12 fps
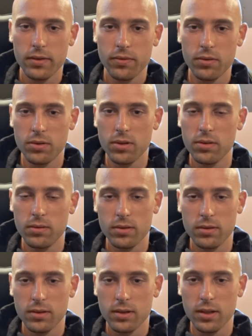If you do,
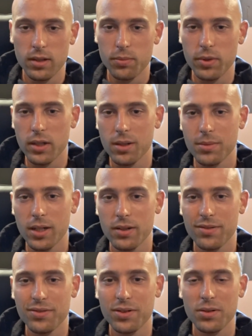you're gonna break a
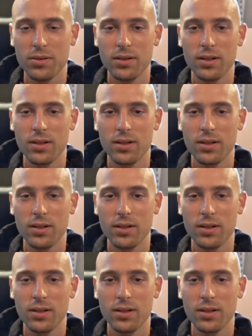microphone.